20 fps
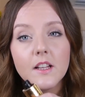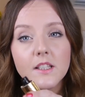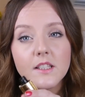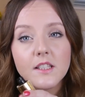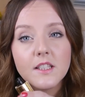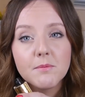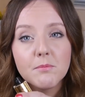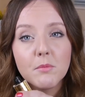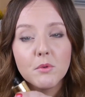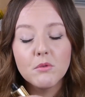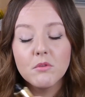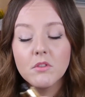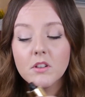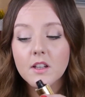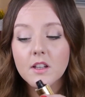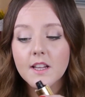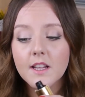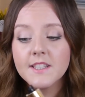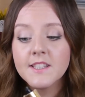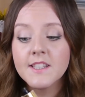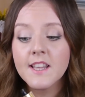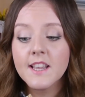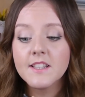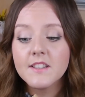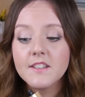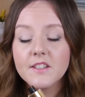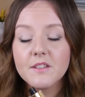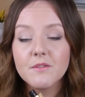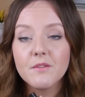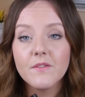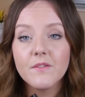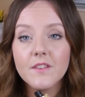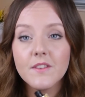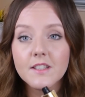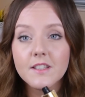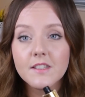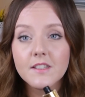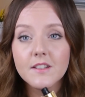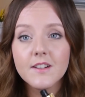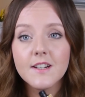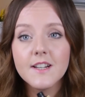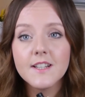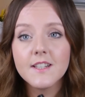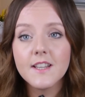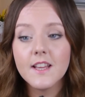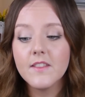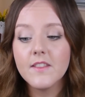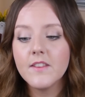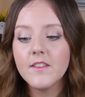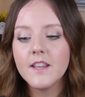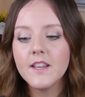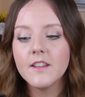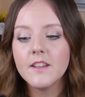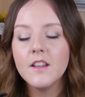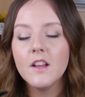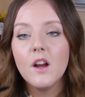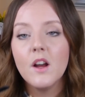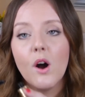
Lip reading: smaller and denser on that side, and then